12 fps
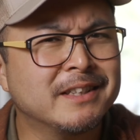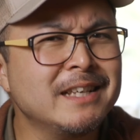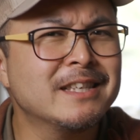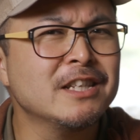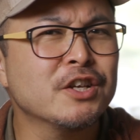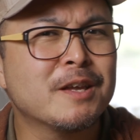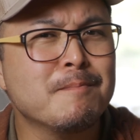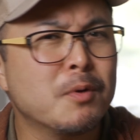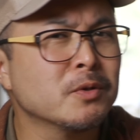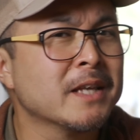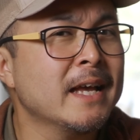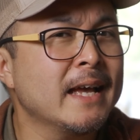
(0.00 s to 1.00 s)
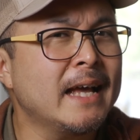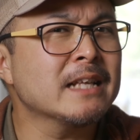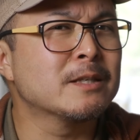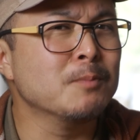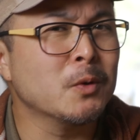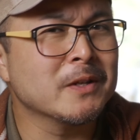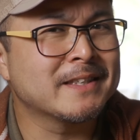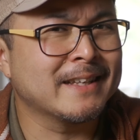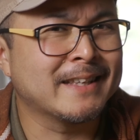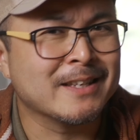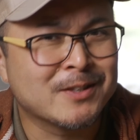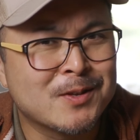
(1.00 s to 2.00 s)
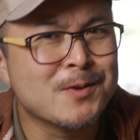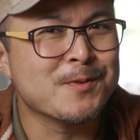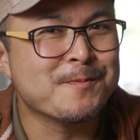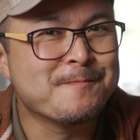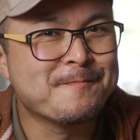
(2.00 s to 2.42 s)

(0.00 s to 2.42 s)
decent looking balls at smaller settings too.